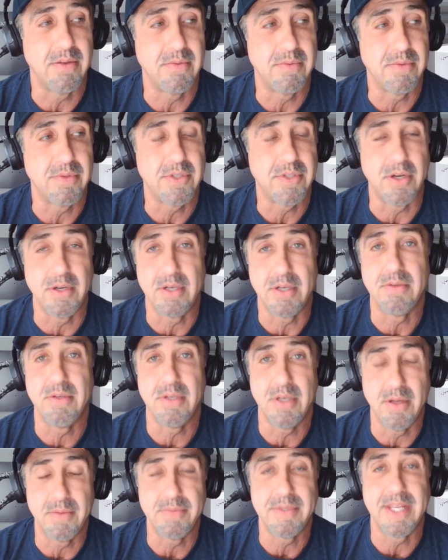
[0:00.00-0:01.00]
started,
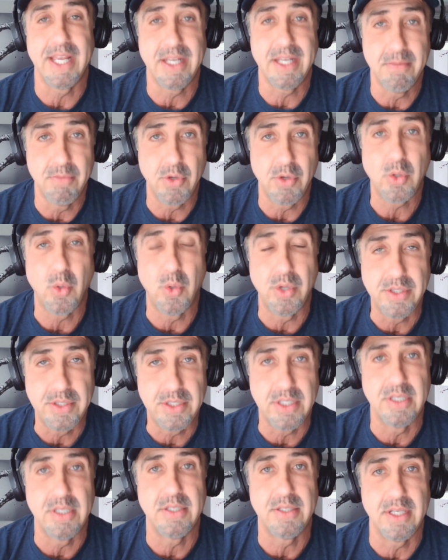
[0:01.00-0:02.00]
taking more
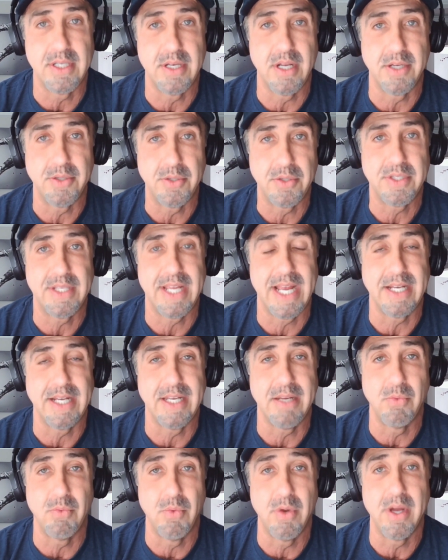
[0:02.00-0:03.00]
courses and
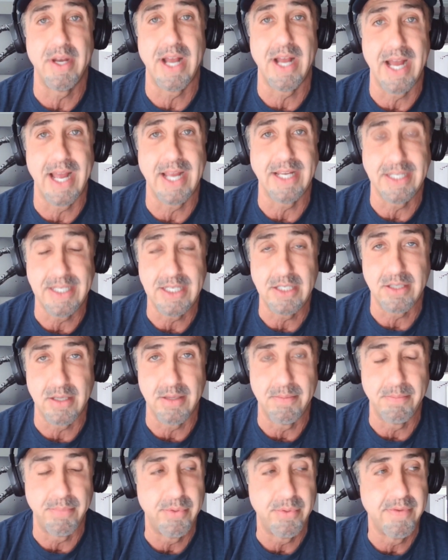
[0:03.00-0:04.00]
understanding what I need to
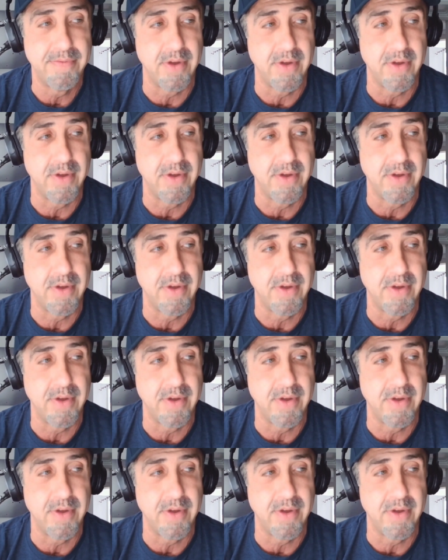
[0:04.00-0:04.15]
improve